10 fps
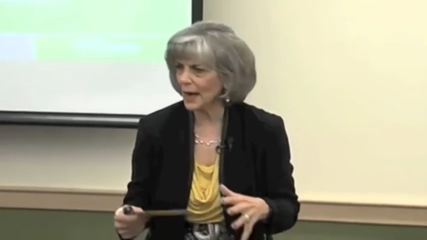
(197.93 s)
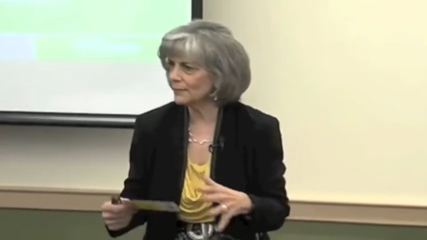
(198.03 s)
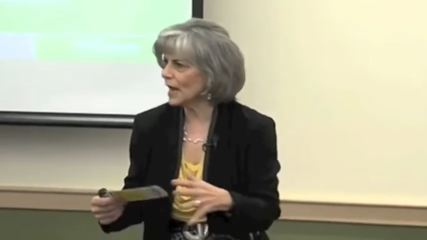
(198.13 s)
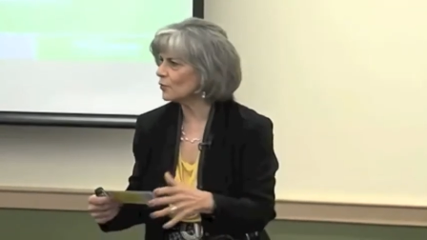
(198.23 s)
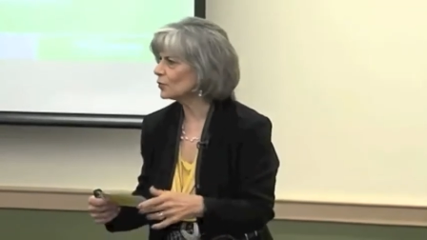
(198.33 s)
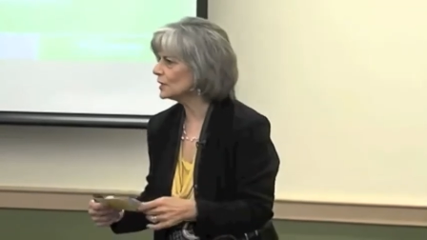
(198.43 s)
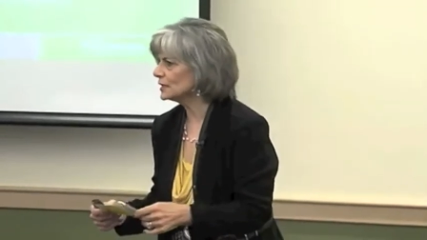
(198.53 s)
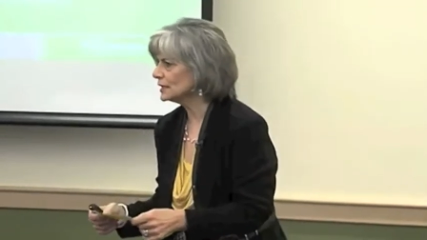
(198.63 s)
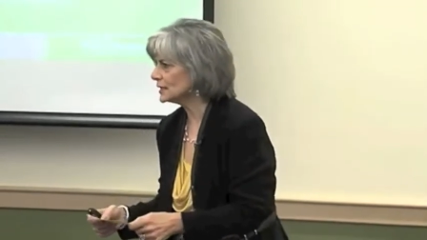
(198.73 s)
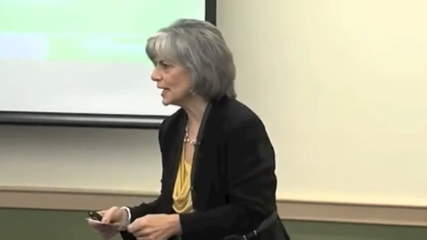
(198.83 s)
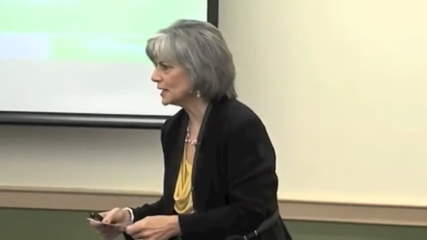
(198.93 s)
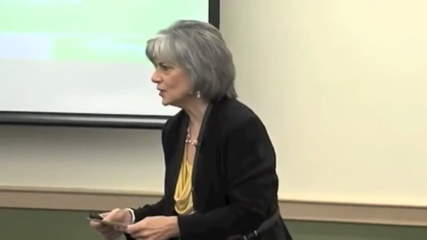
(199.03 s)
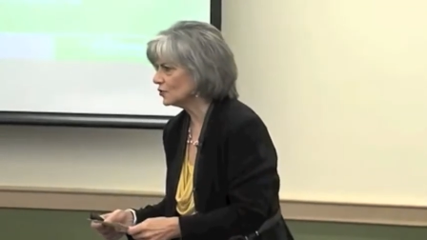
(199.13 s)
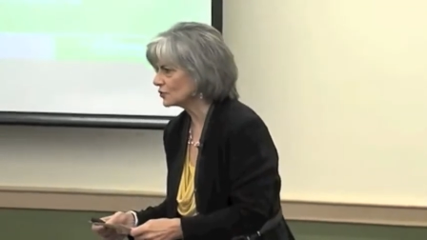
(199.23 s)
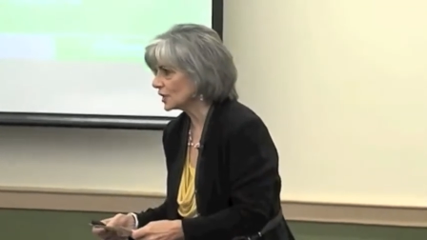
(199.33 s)
I'm not really
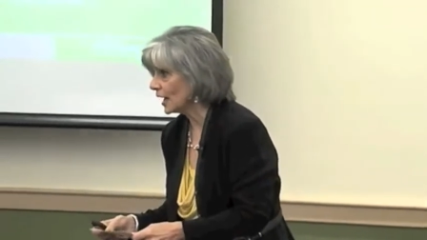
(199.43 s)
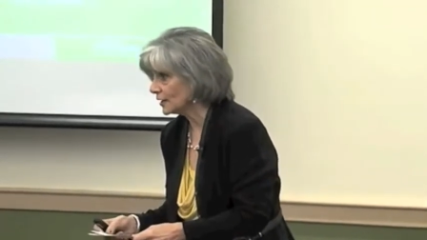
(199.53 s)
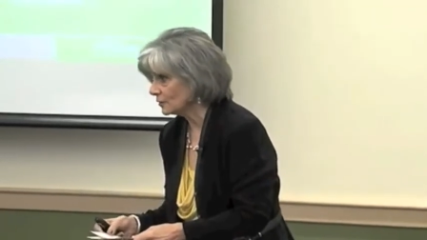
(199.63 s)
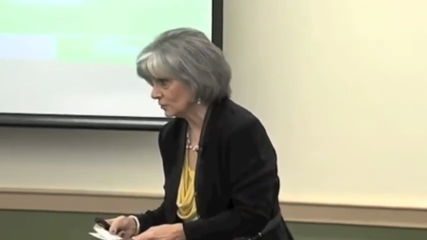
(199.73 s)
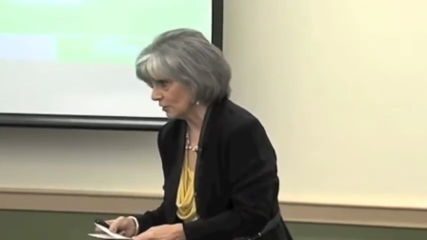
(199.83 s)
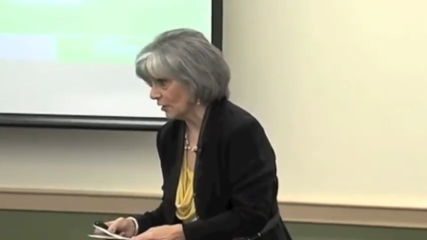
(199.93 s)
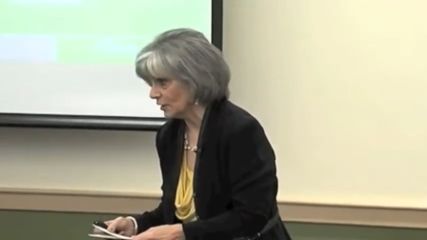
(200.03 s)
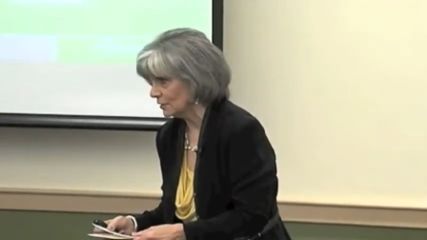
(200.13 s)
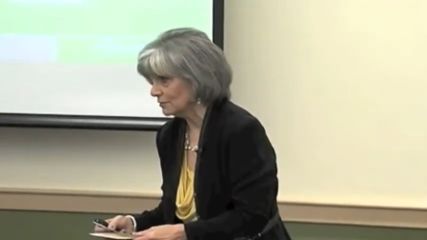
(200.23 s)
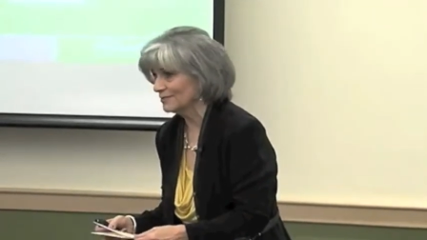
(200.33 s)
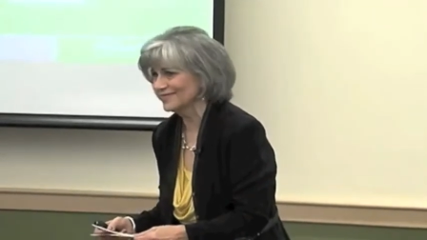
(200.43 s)
taking your title, Claude.